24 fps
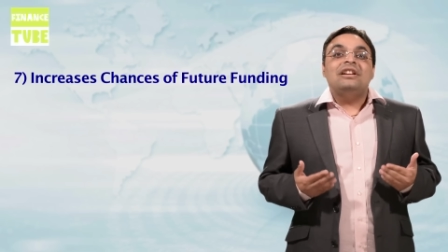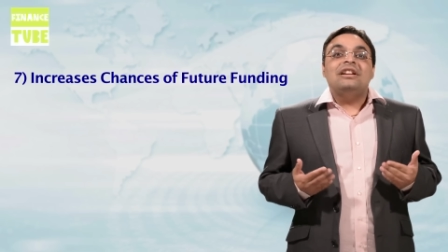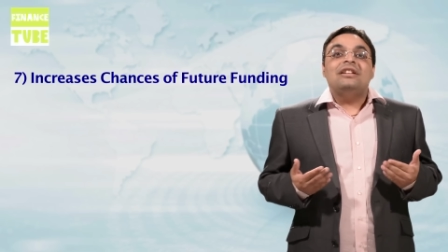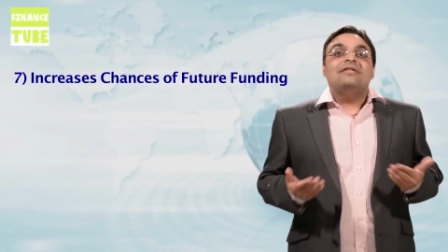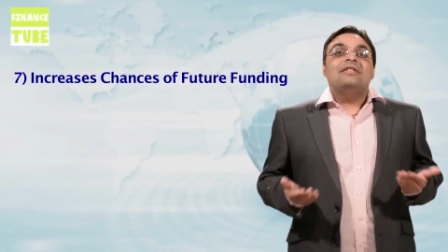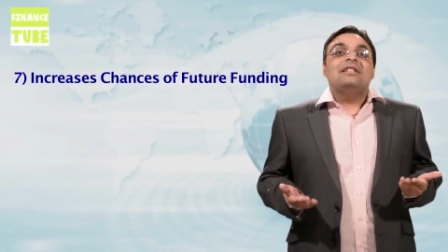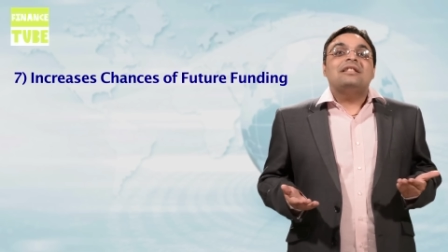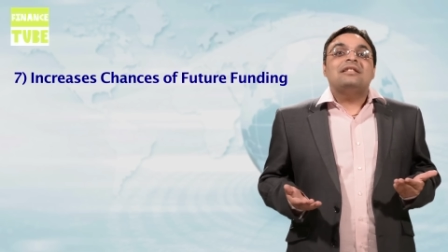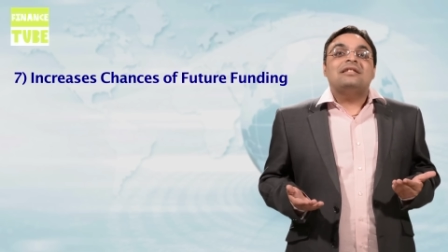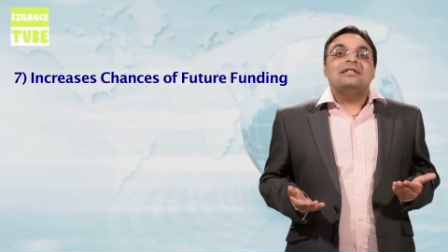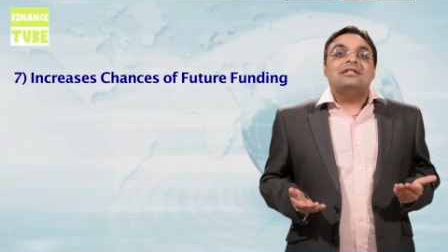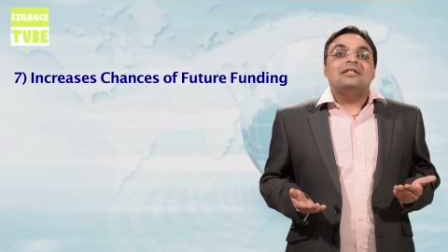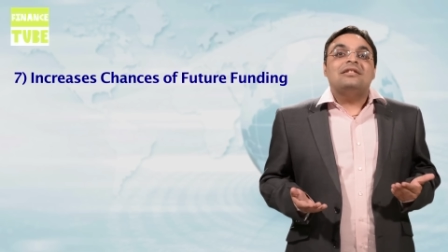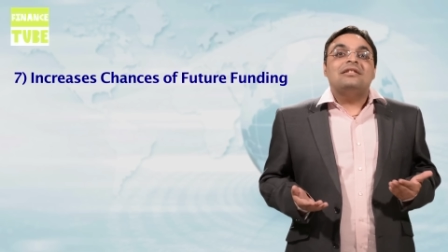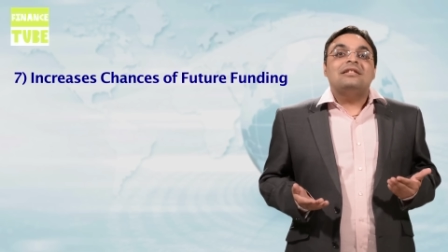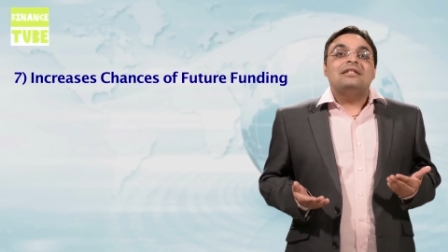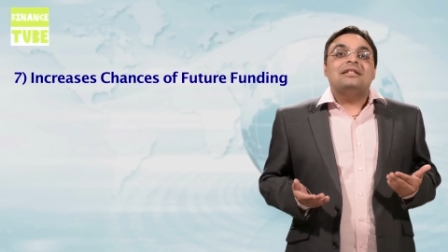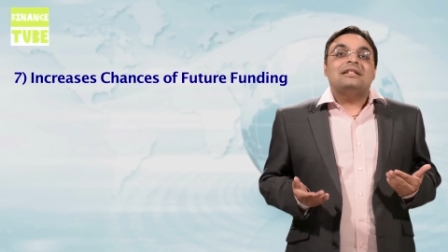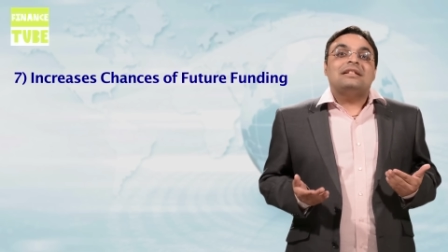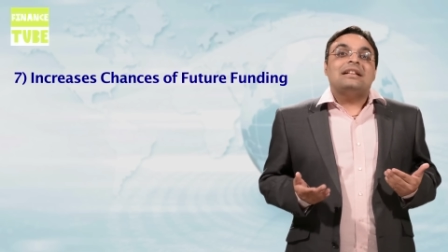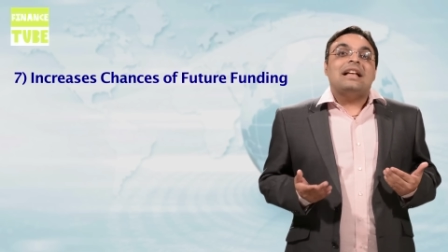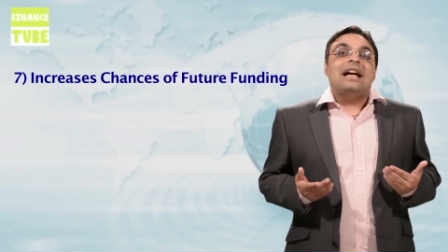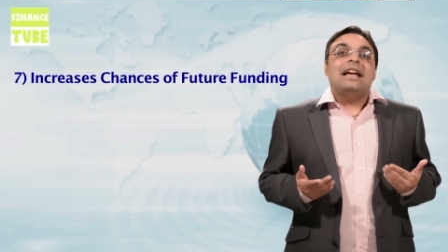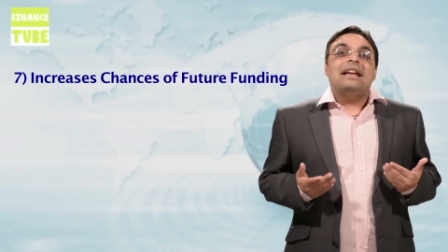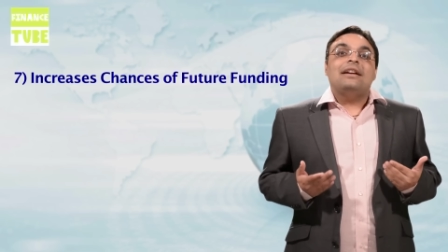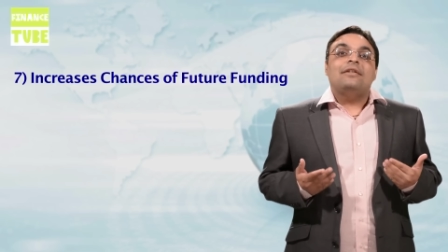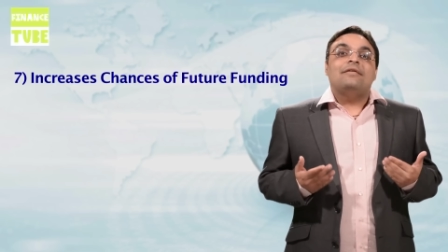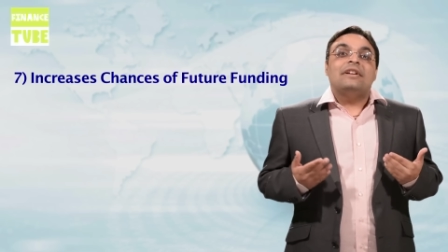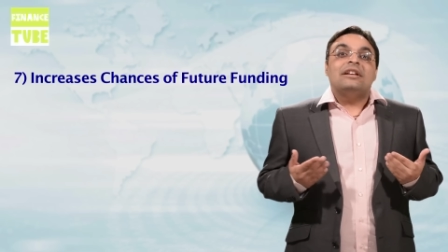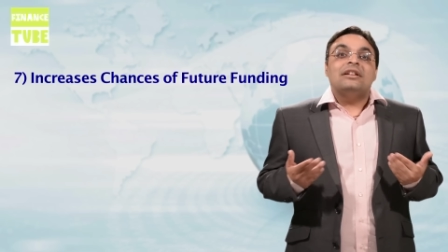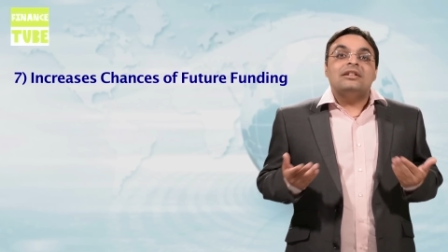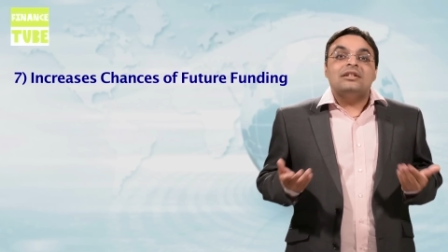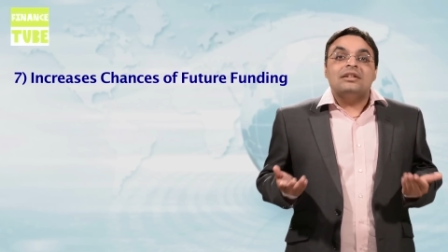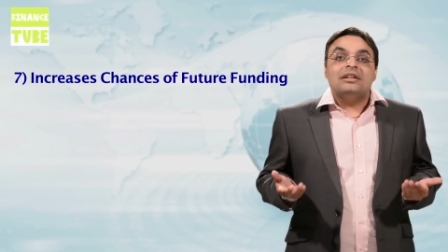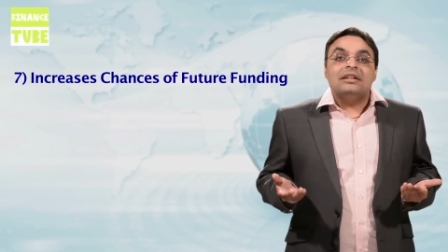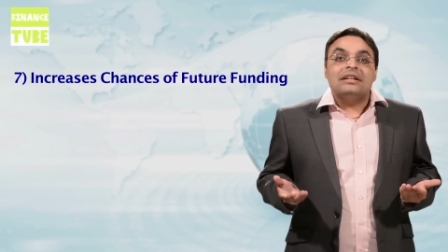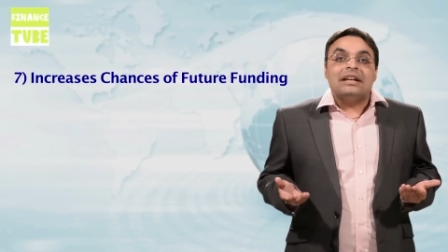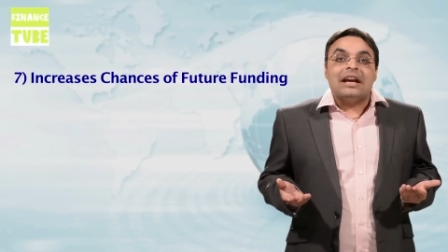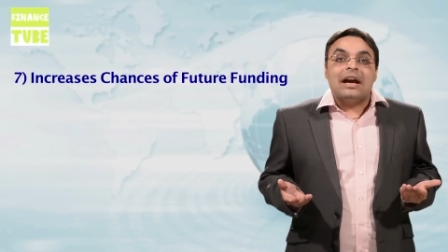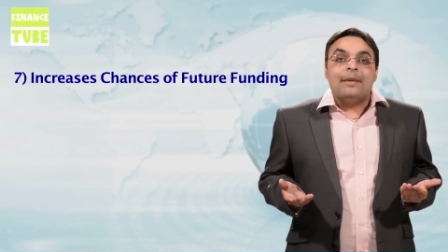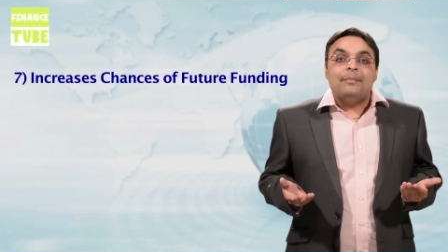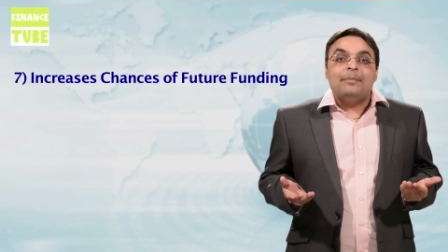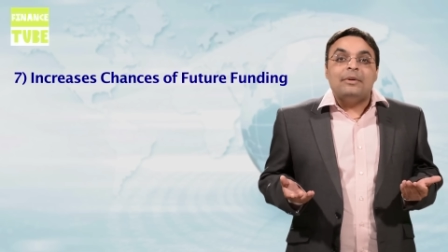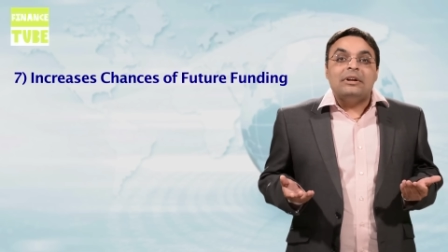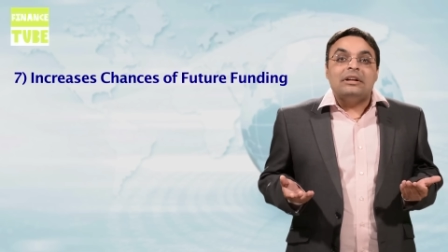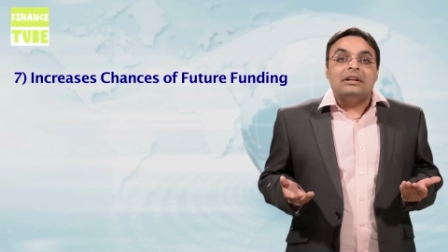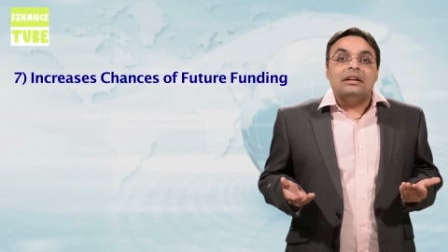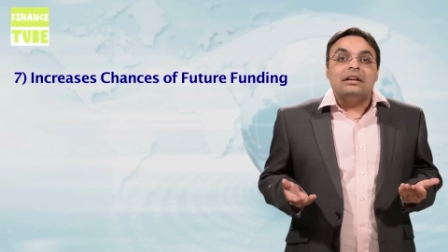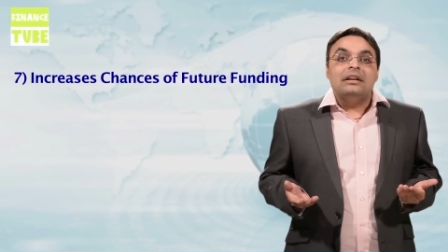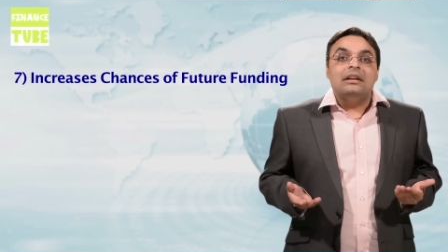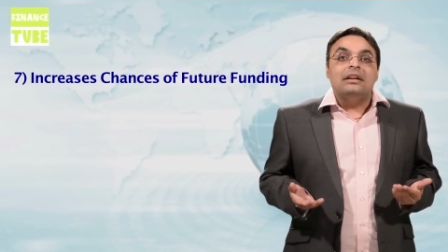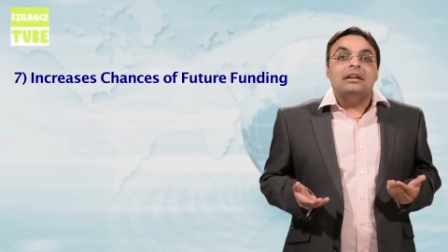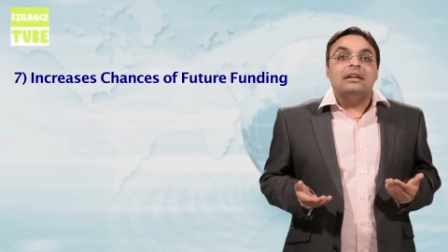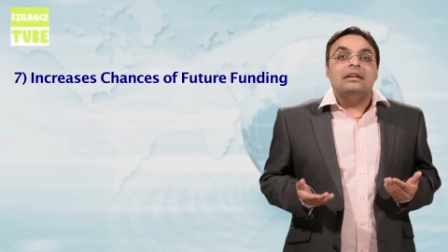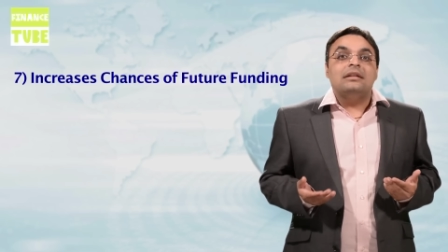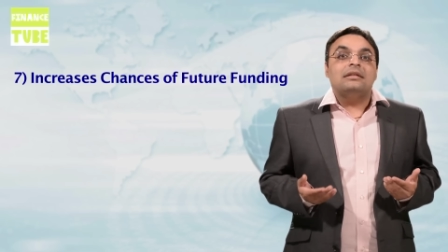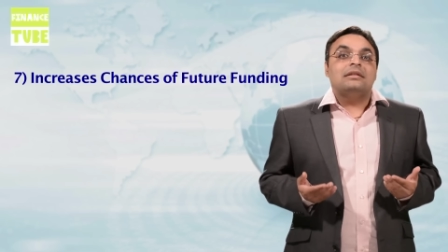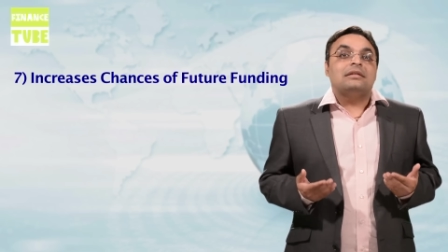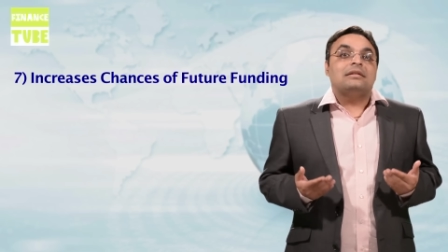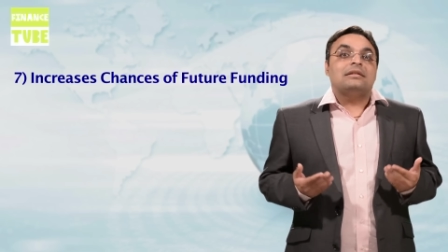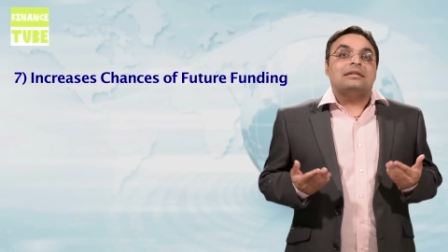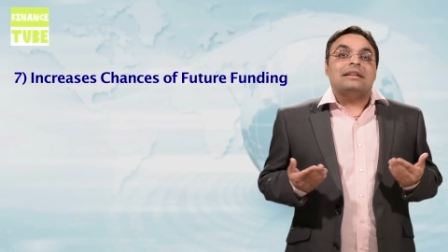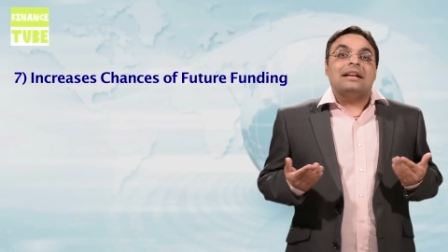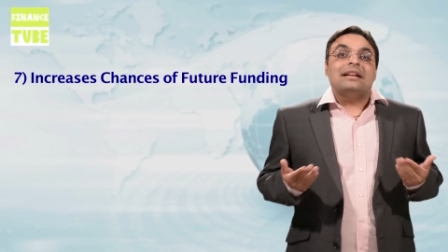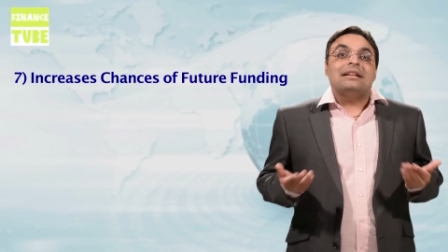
investors like venture capitalists,